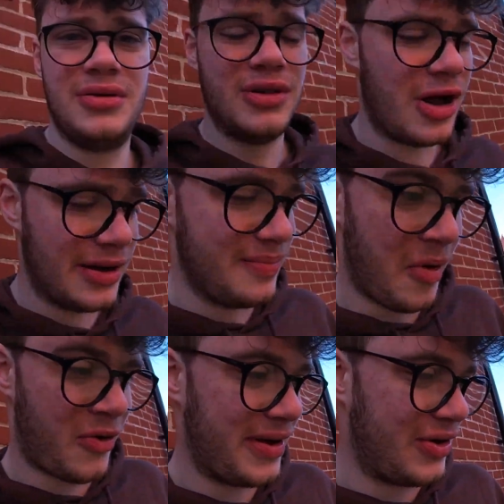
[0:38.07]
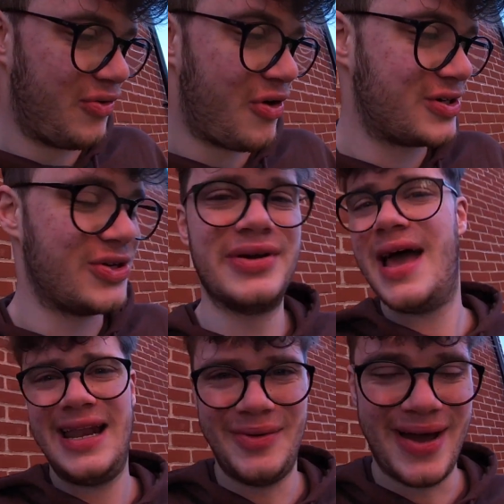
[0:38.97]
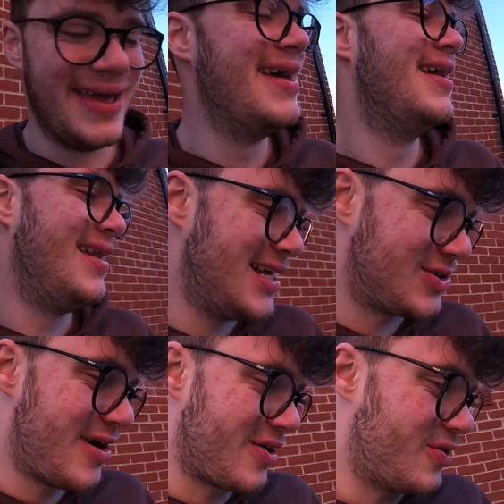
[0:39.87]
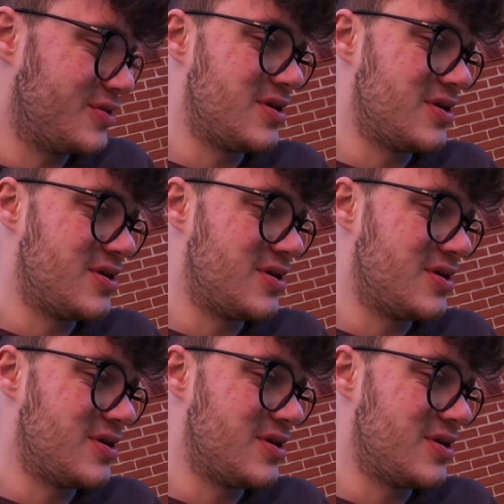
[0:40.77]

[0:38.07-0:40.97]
Lightning McQueen Crocs on. Anyway, let's crack on.